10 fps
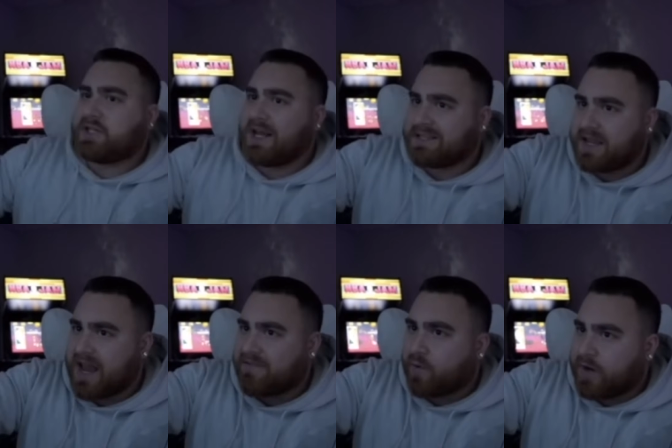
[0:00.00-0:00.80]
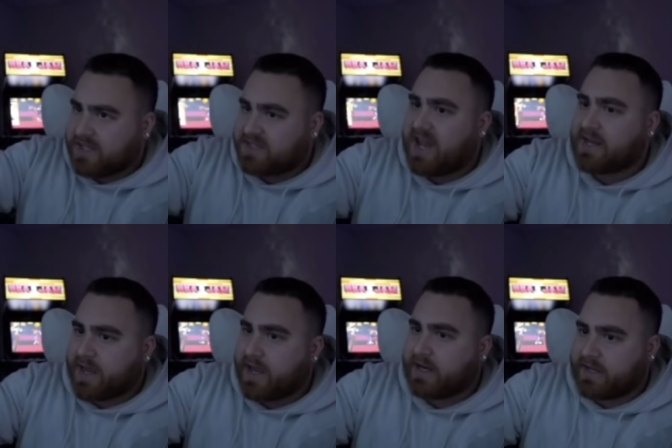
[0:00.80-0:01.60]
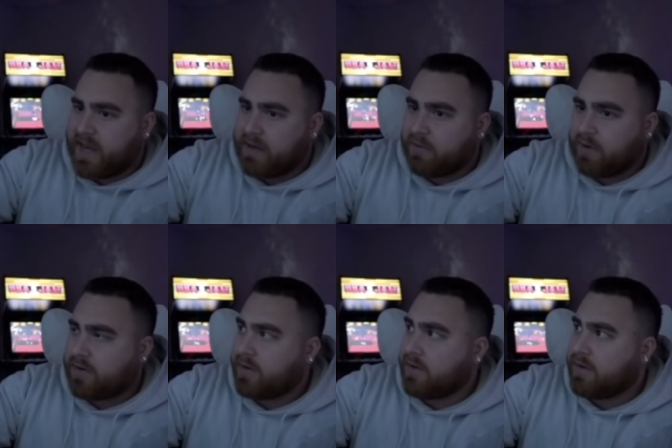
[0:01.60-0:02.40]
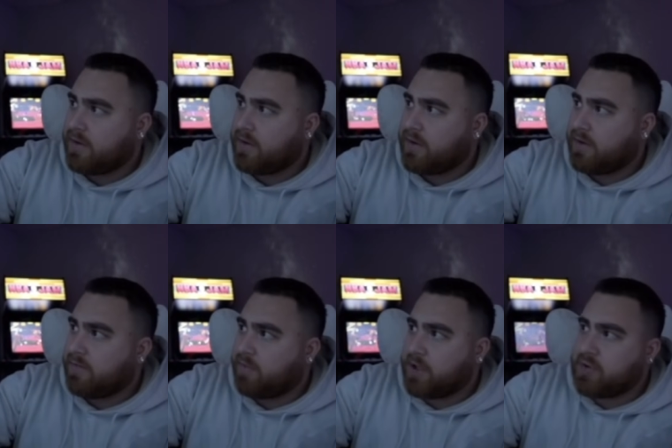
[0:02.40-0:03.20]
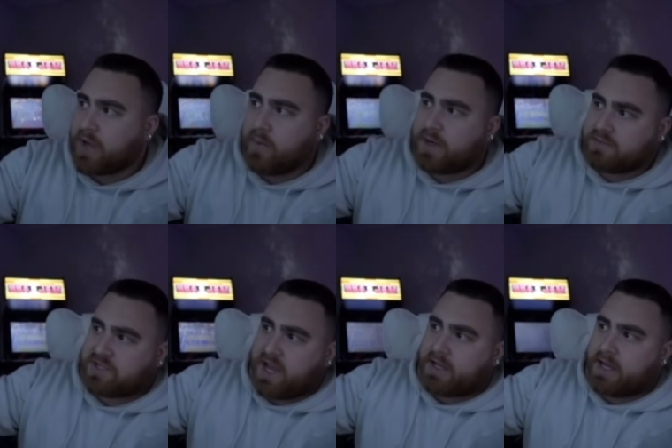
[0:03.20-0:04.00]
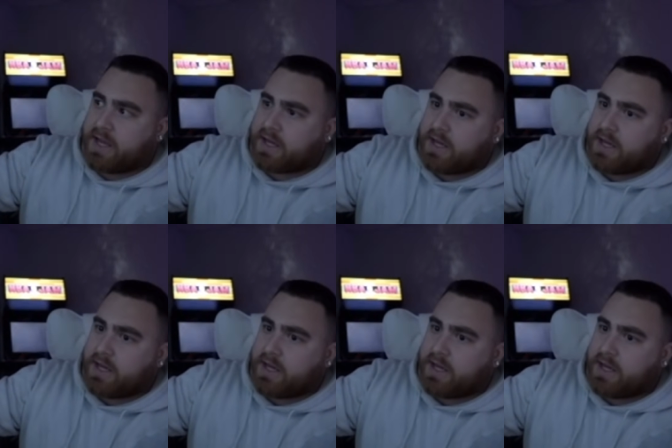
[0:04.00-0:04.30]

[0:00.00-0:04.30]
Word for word: Not saying everyone has 10k to gamble, but you get what I'm saying. Like,